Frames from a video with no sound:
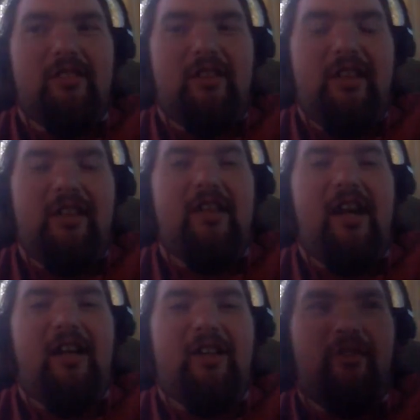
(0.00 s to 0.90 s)

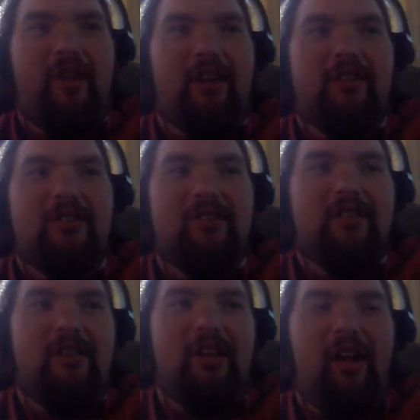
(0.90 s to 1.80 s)
Yeah, correct.
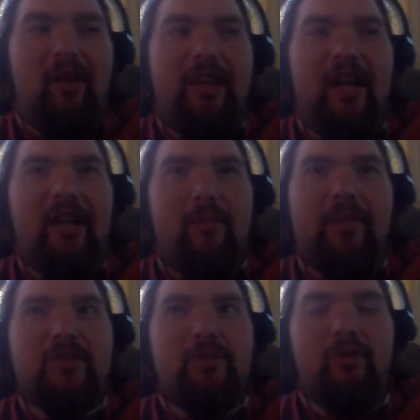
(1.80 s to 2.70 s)
Yeah, I
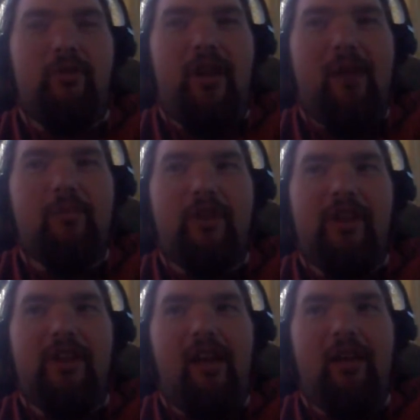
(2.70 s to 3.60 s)
mean, to
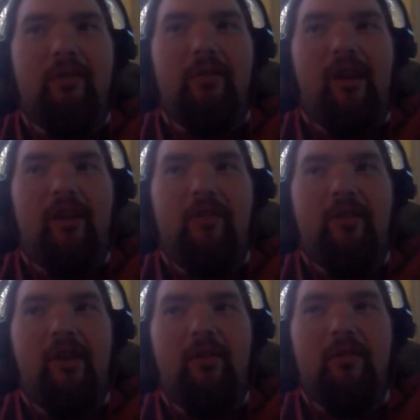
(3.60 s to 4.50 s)
elaborate on
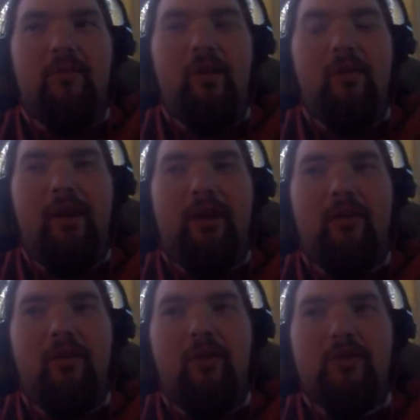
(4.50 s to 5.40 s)
what my
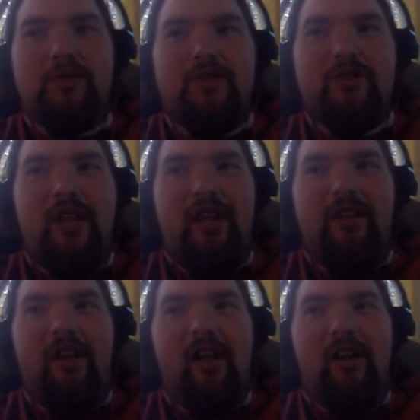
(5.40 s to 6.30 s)
co-host has
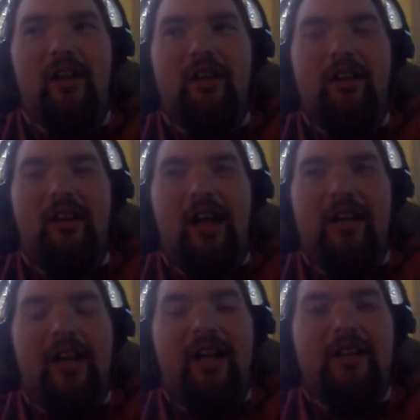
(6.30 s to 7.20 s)
said,
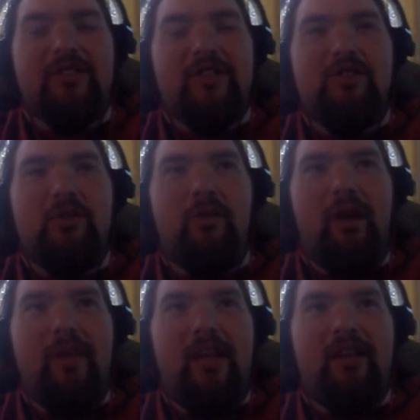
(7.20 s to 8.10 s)
I guess I do
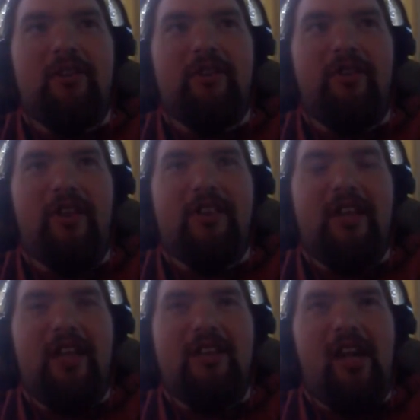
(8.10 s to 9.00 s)
want to make it clear,
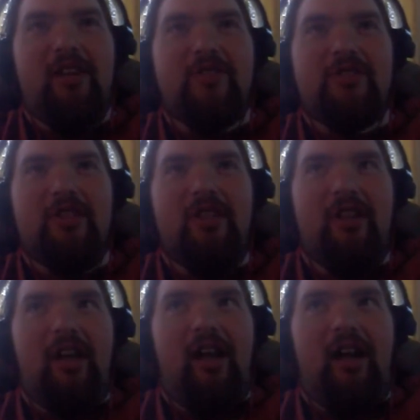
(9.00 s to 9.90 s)
like, that yes,
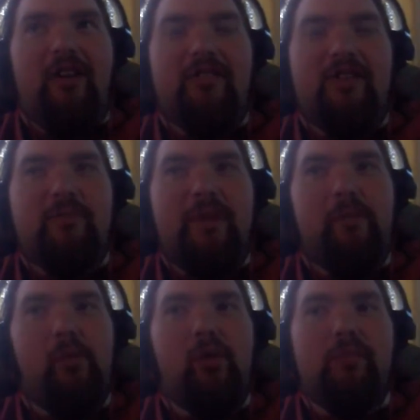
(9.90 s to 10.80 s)
these
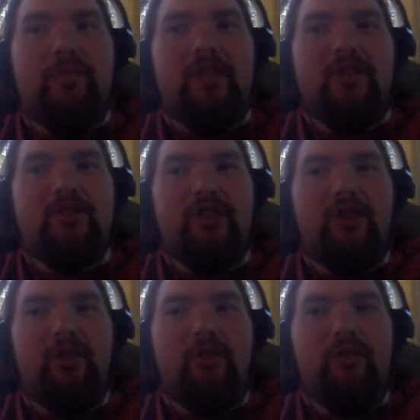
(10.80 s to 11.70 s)
people would be
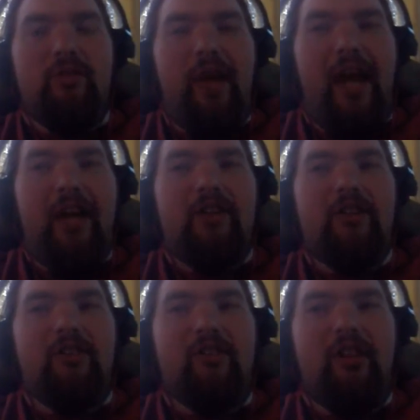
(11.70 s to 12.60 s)
considered
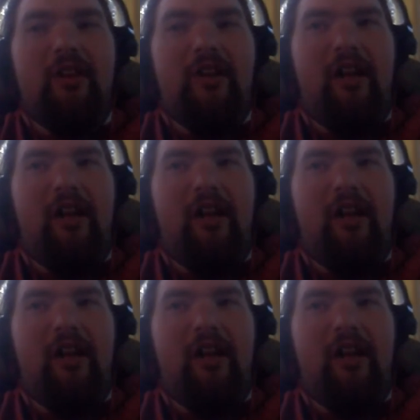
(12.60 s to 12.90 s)
radical.